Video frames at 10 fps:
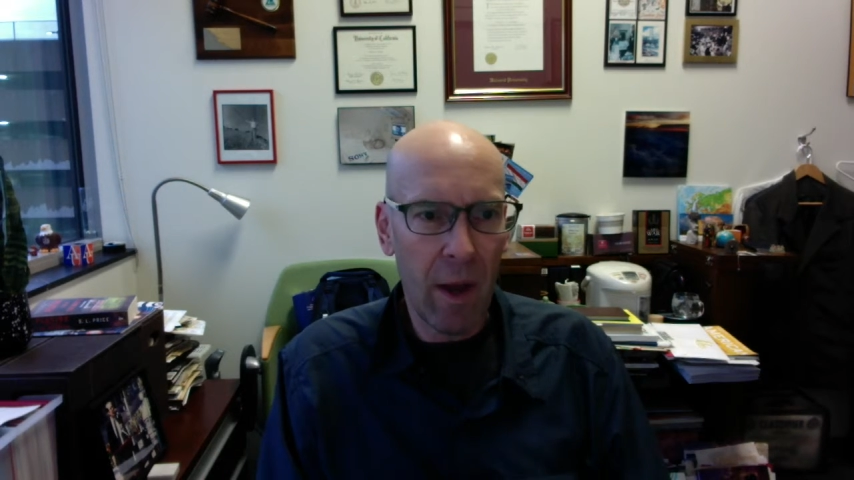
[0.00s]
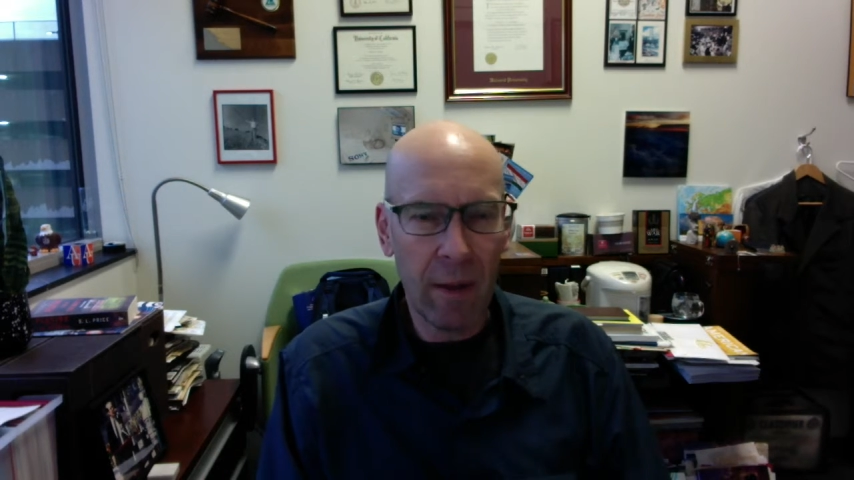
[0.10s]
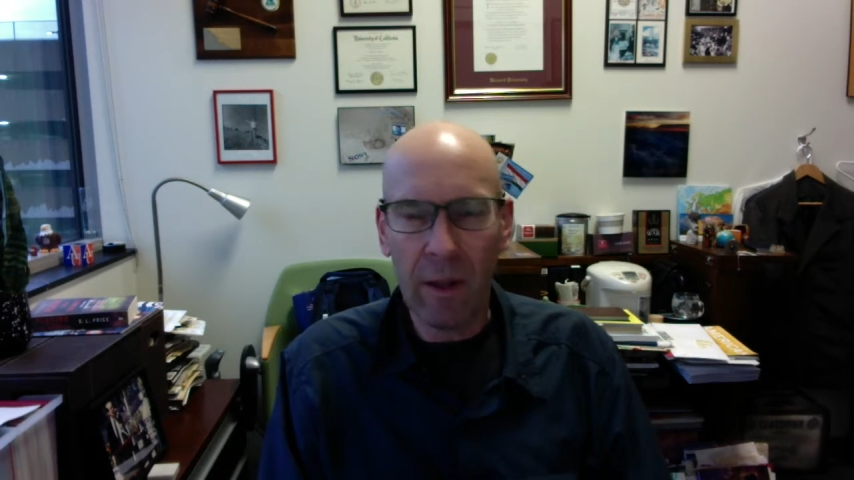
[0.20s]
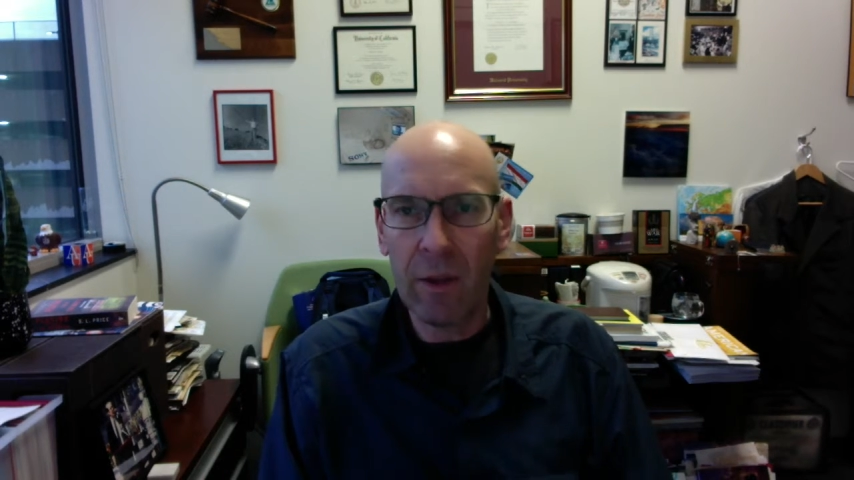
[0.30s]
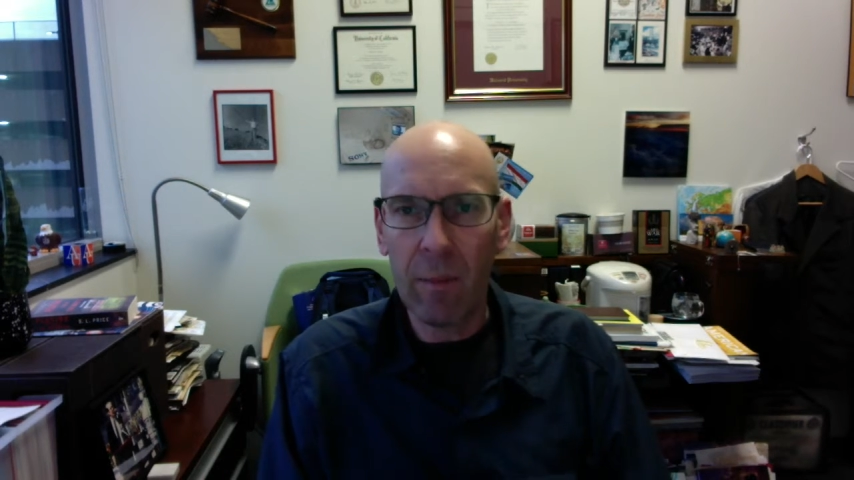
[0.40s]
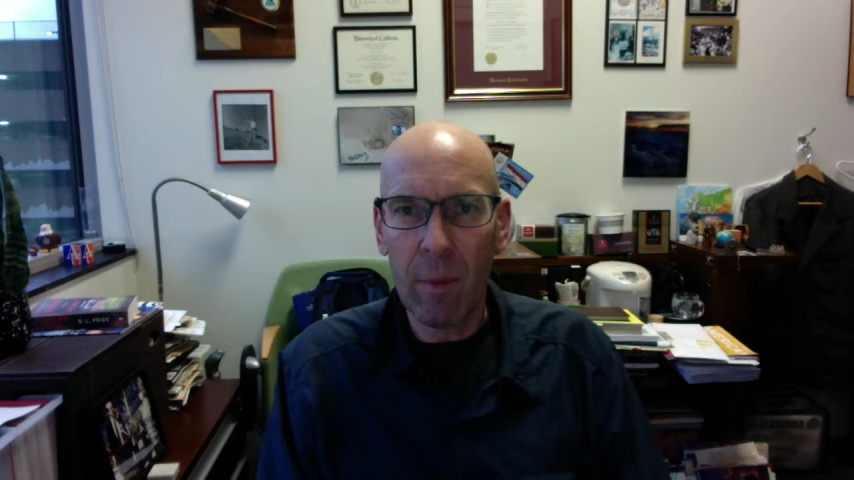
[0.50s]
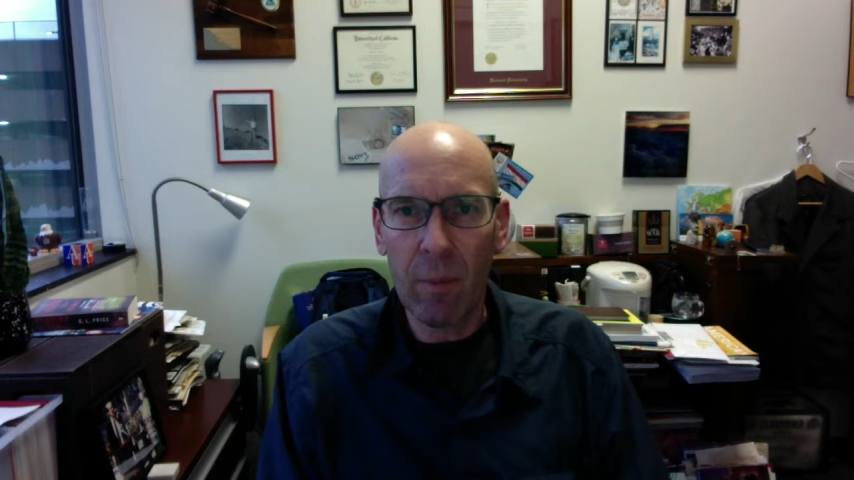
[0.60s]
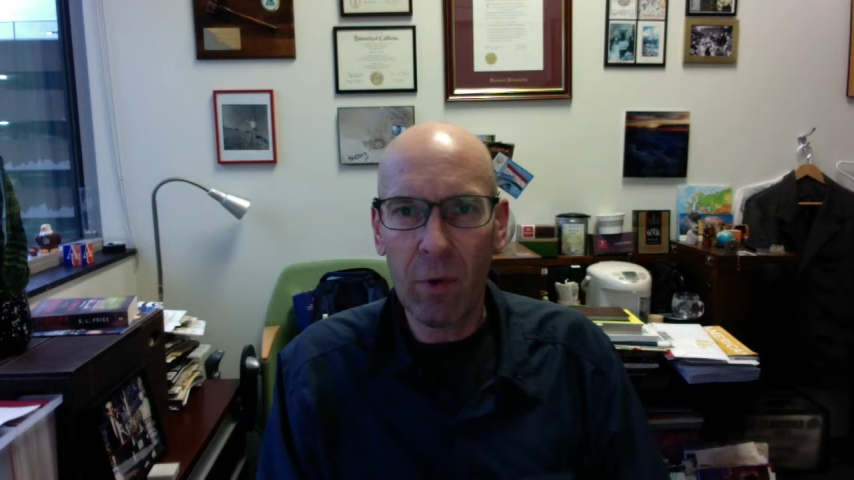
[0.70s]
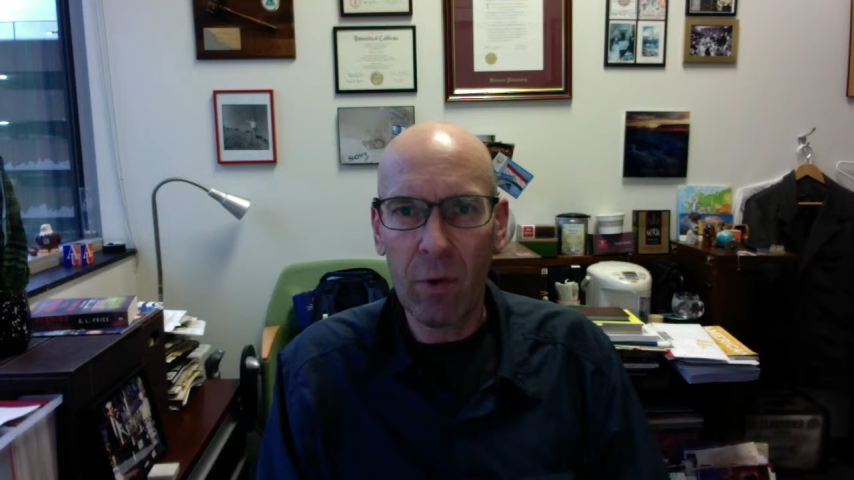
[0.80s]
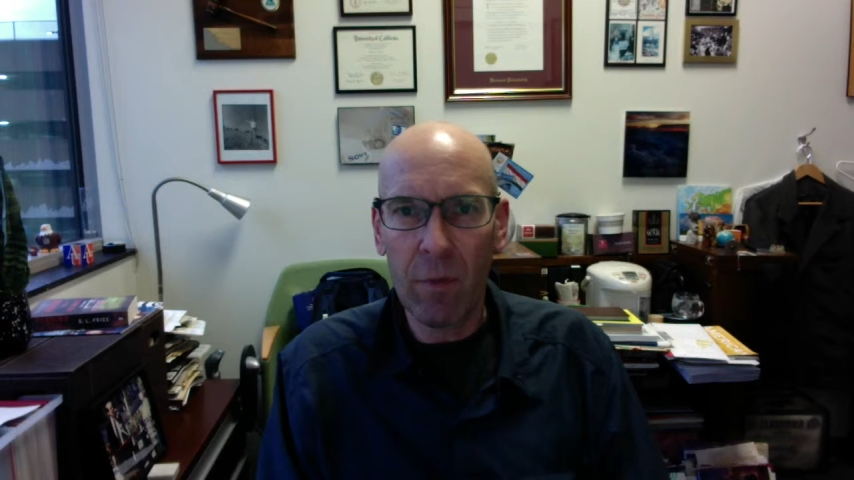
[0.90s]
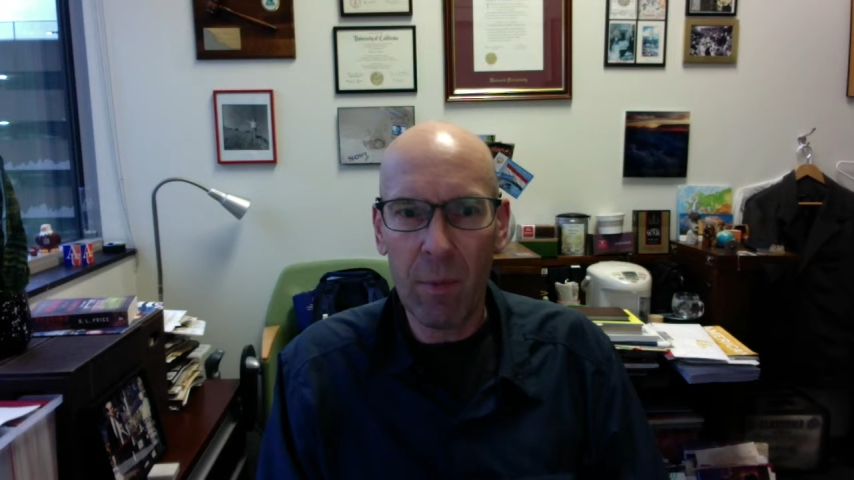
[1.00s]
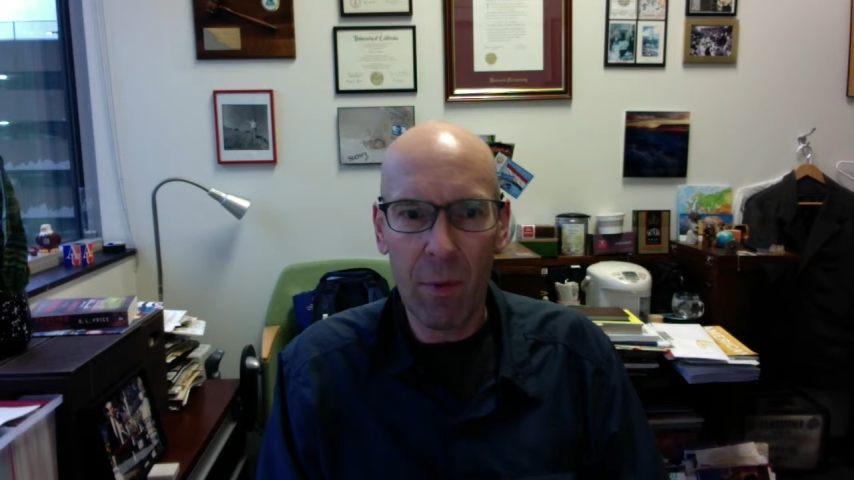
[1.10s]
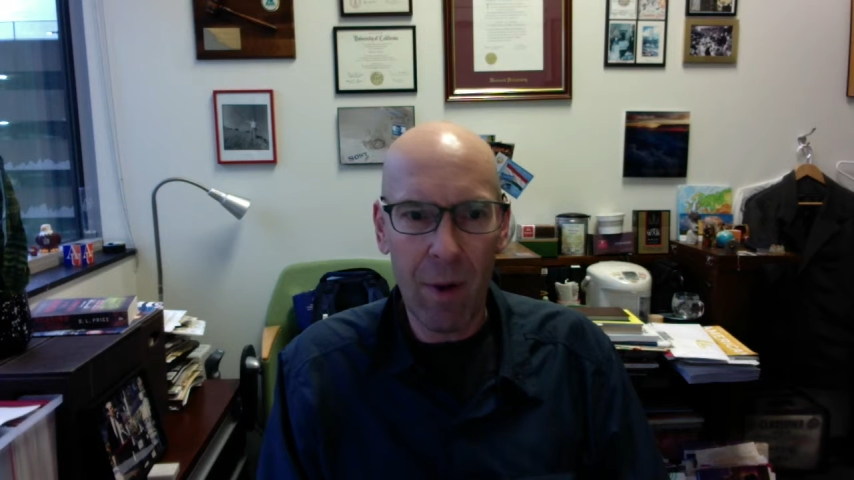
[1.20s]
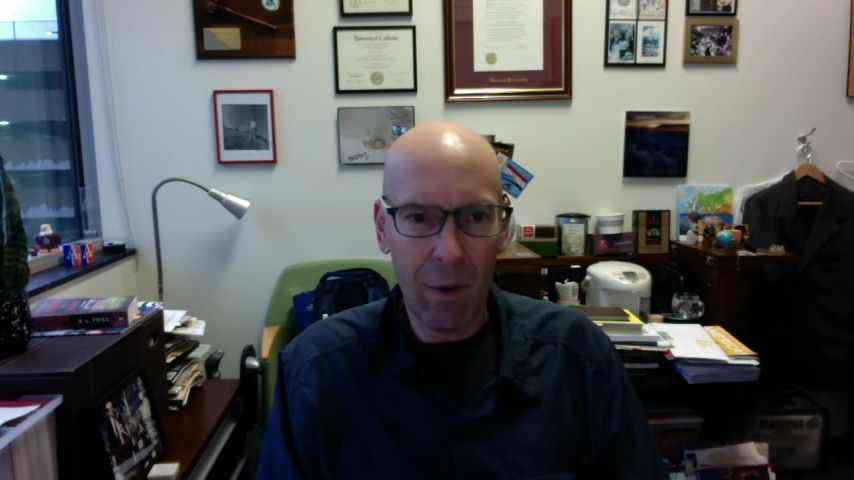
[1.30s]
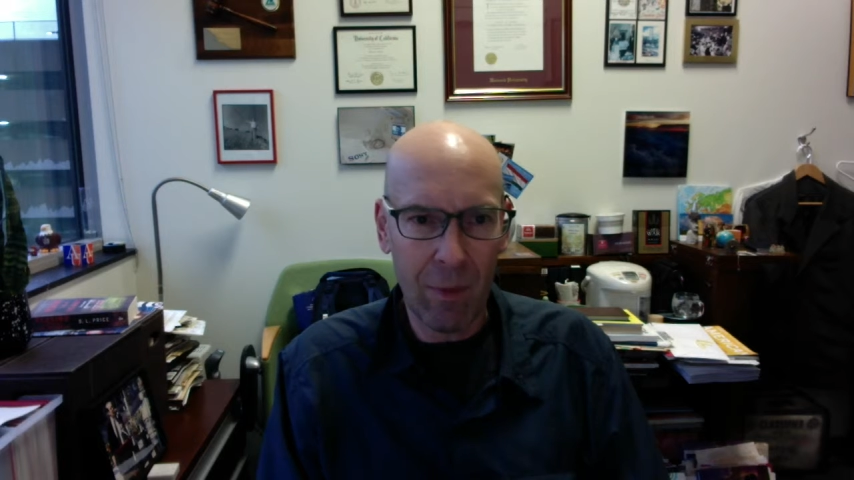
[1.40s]
and let them improve from your
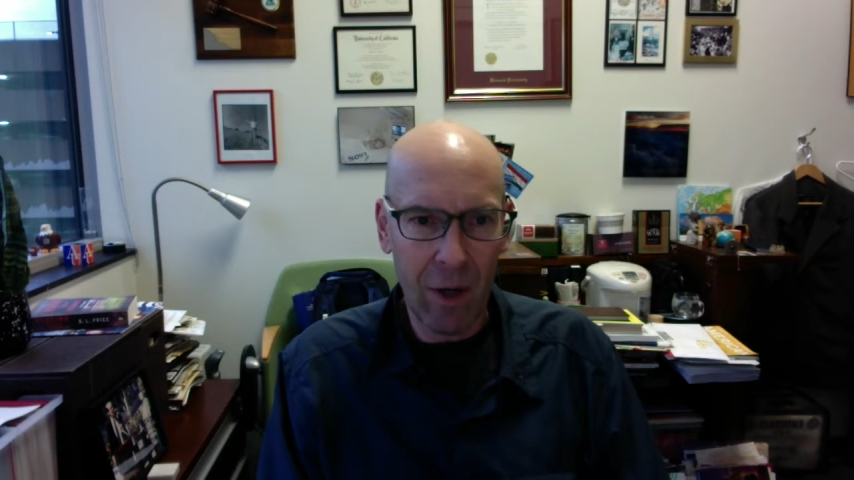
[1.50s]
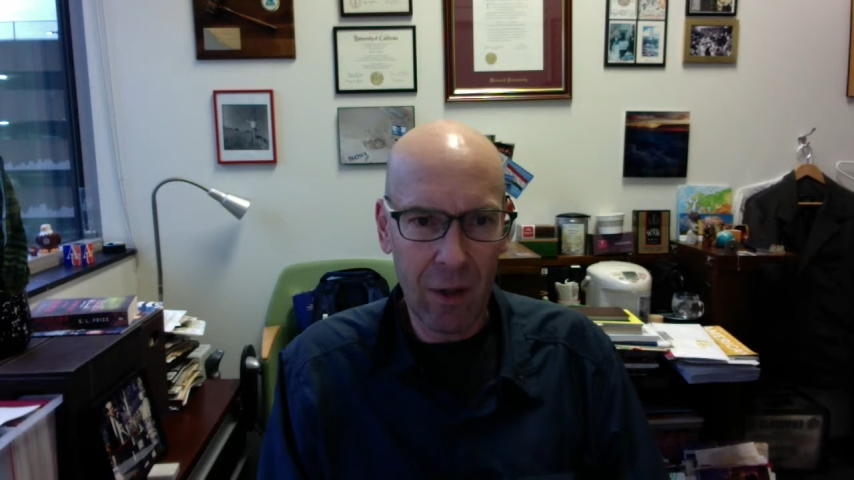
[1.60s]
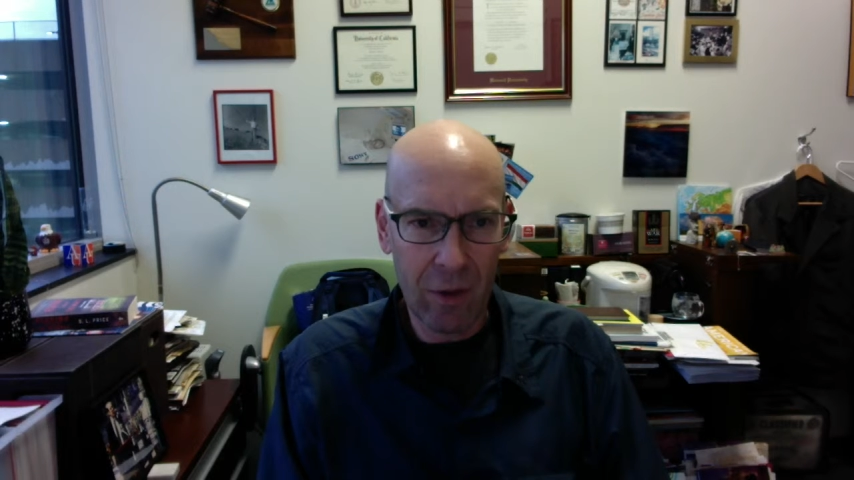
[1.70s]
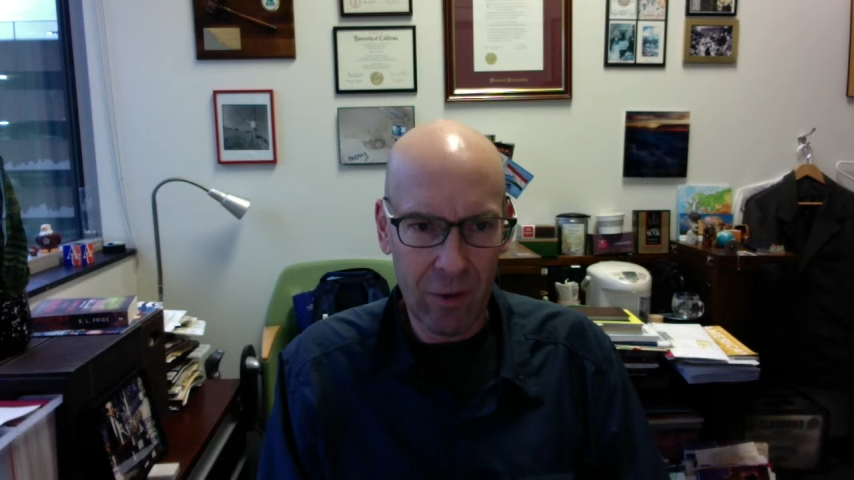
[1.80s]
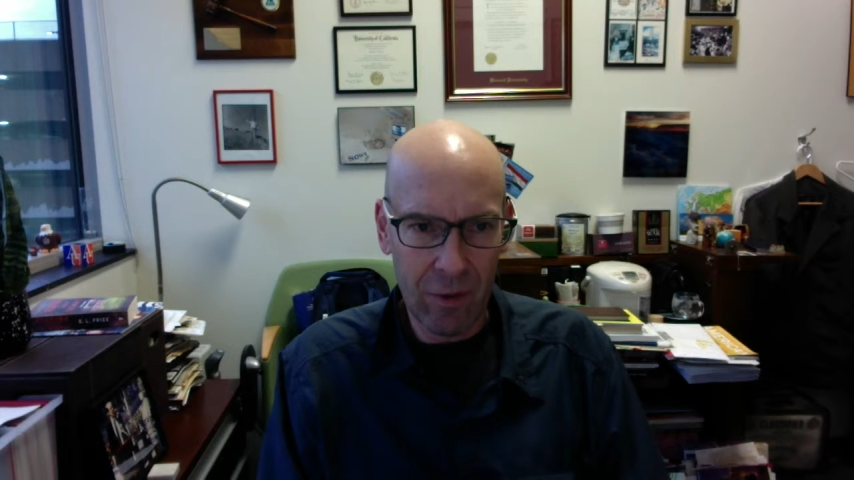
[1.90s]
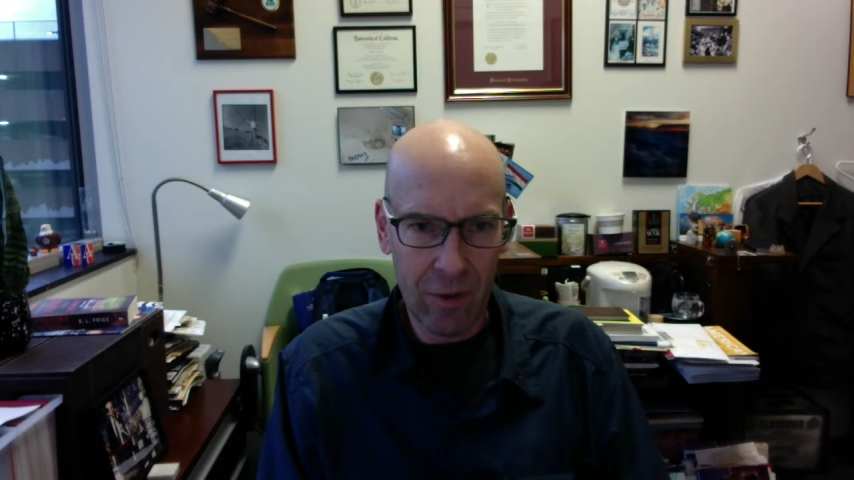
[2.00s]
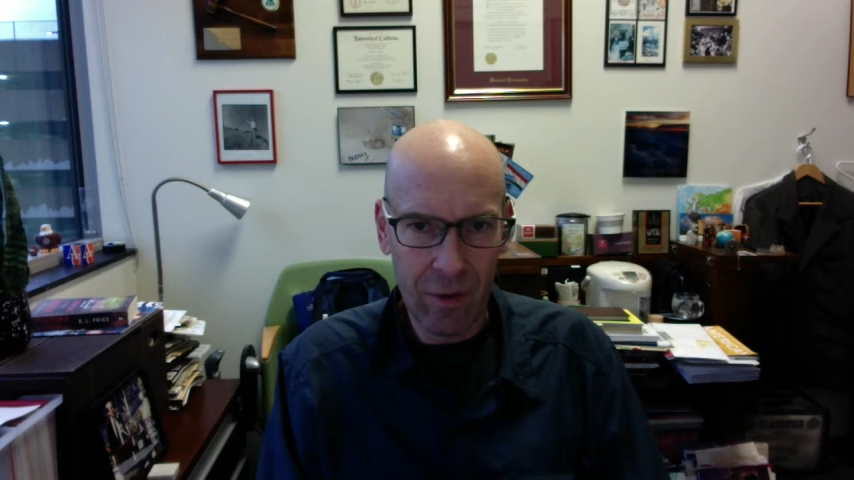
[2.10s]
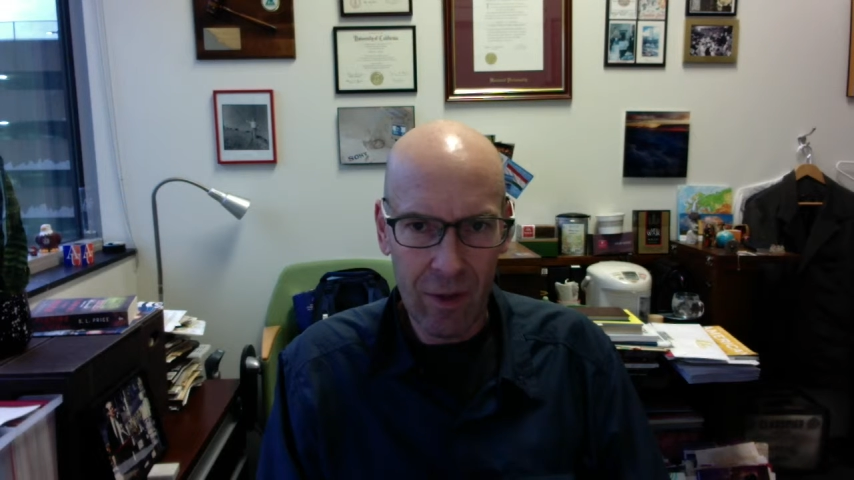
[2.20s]
recommendations.